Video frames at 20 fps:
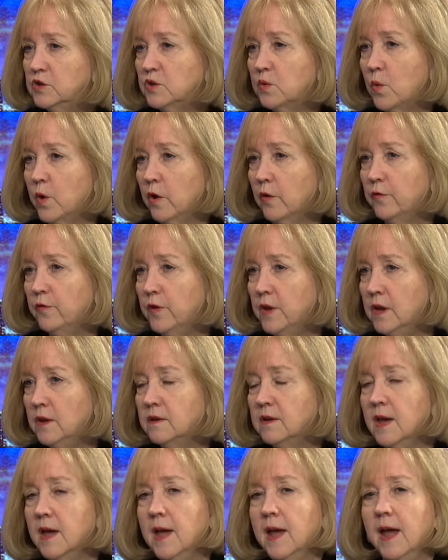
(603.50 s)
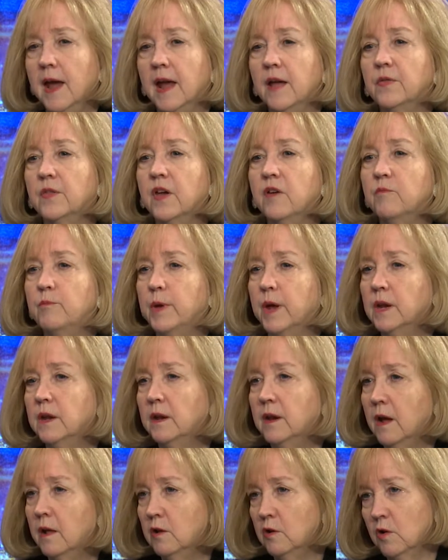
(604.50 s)
square feet, and they've been
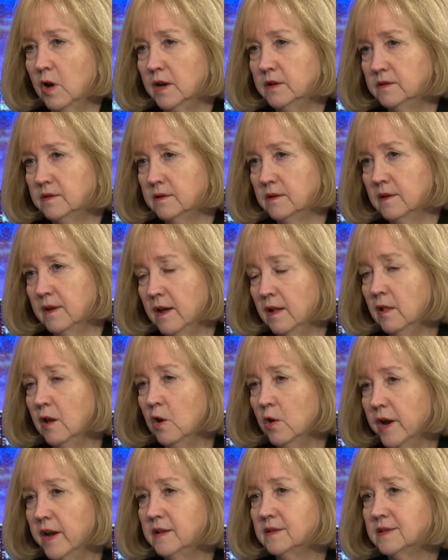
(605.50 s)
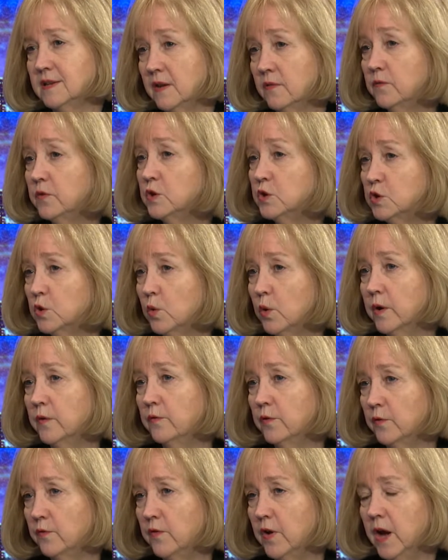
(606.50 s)
in LRA's, LRA's inventory
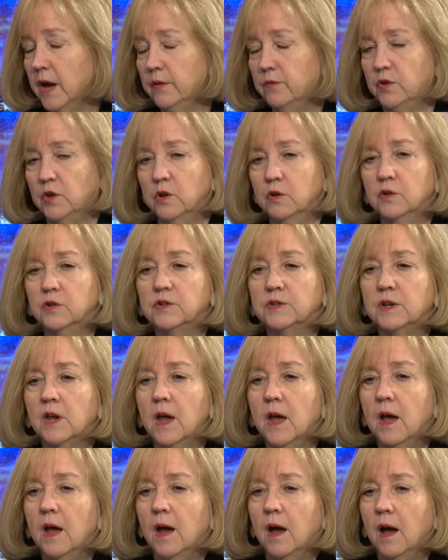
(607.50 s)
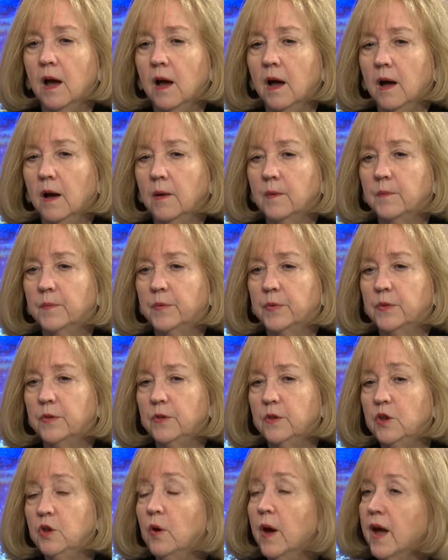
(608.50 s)
for five years. Uh,
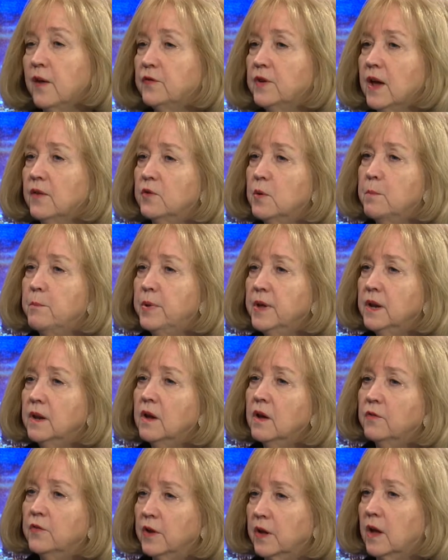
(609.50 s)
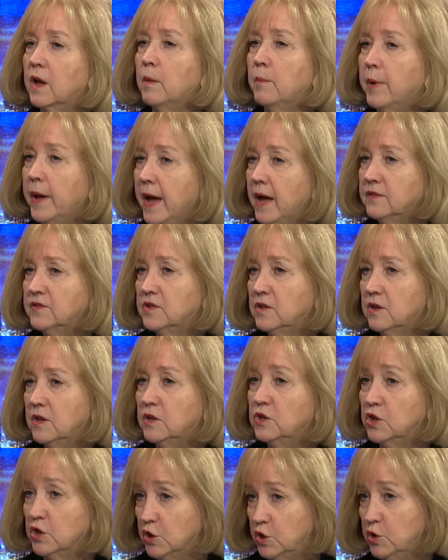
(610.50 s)
you have to have a bit of a capacity
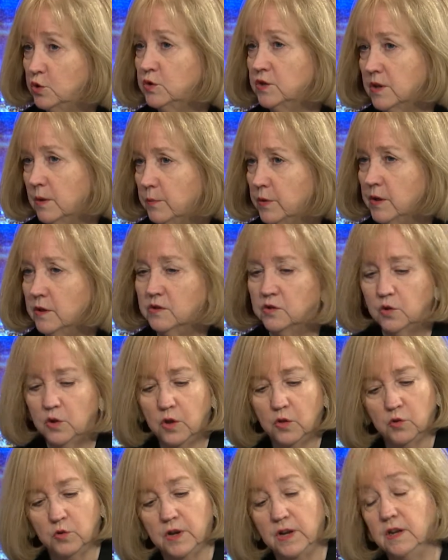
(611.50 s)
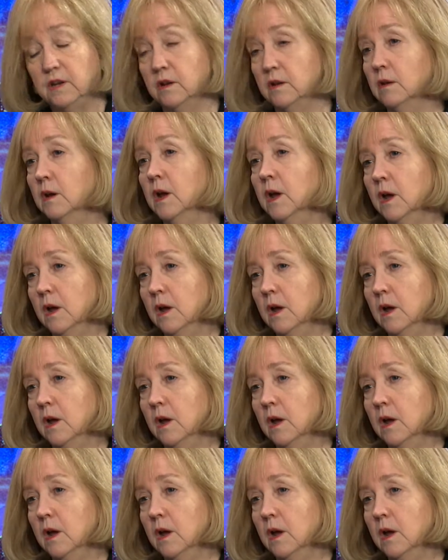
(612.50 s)
to do something. So you either need to